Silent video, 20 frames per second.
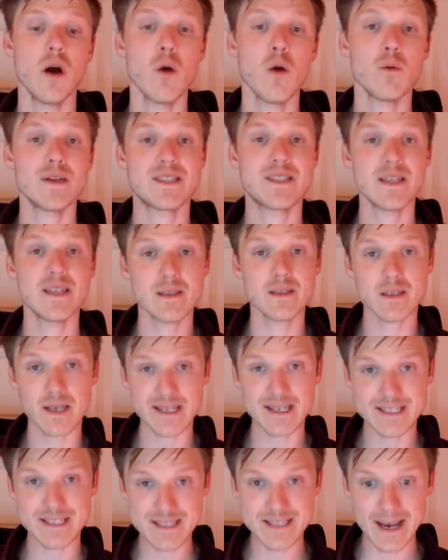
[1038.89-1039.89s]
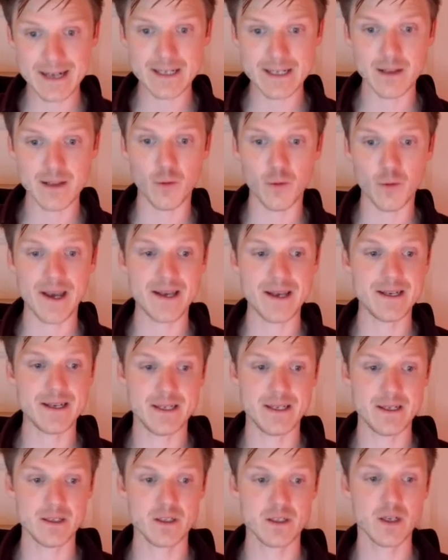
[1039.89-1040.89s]
which is exactly the way it
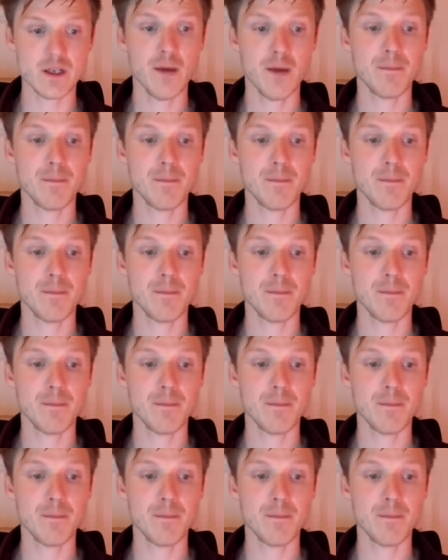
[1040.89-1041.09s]
is